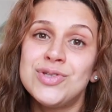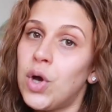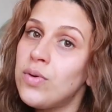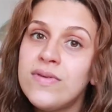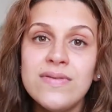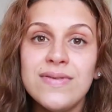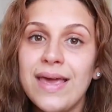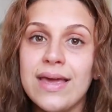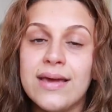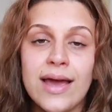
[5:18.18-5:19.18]
don't
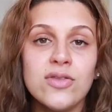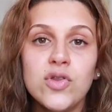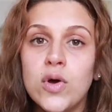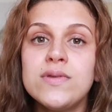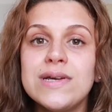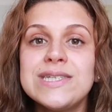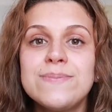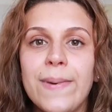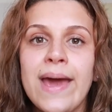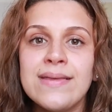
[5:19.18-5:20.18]
think and don't
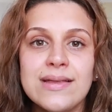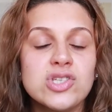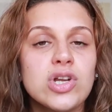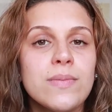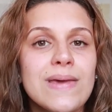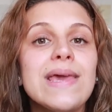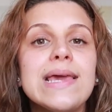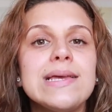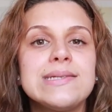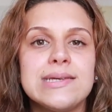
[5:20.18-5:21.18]
expect it is going to be
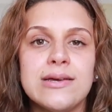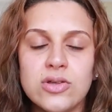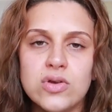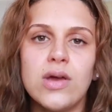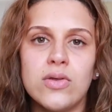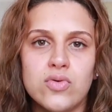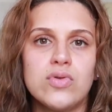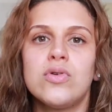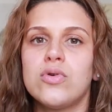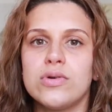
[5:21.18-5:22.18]
easy to get
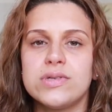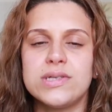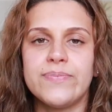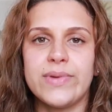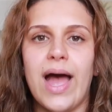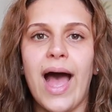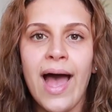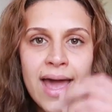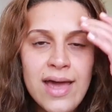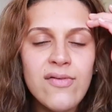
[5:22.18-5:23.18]
through the course.
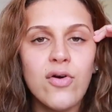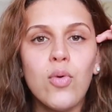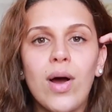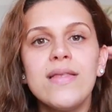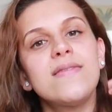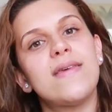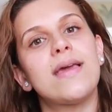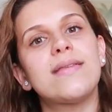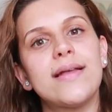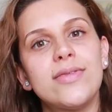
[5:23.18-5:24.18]
I, for one,
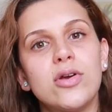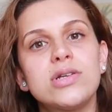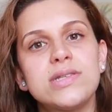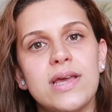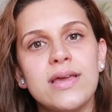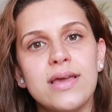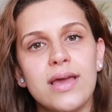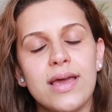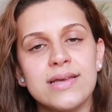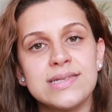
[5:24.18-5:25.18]
think that
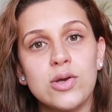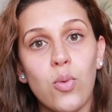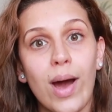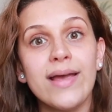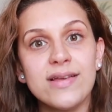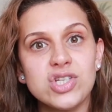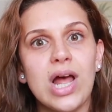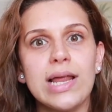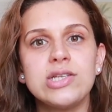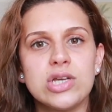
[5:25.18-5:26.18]
nursing is quite a
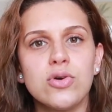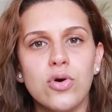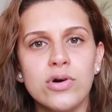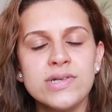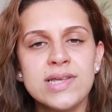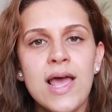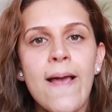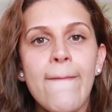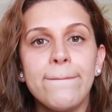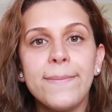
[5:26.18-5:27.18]
challenging course
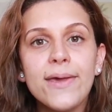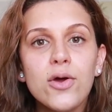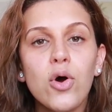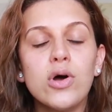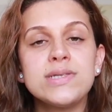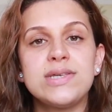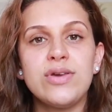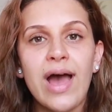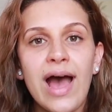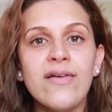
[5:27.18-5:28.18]
because
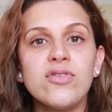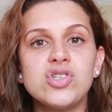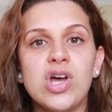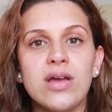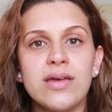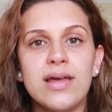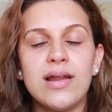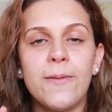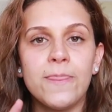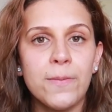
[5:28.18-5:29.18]
you have to
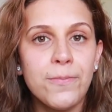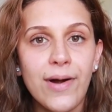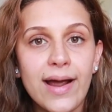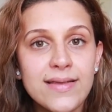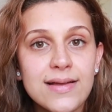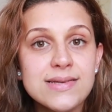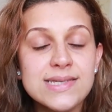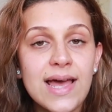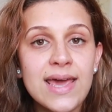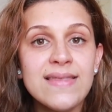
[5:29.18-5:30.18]
juggle the practical
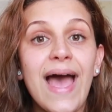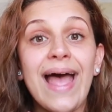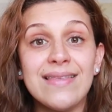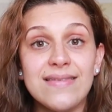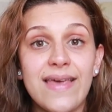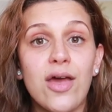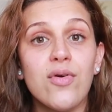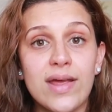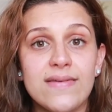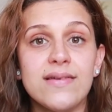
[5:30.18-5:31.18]
side and the
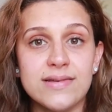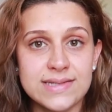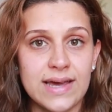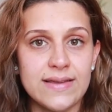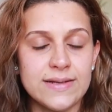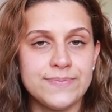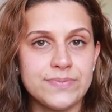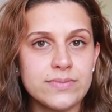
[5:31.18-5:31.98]
theoretical side.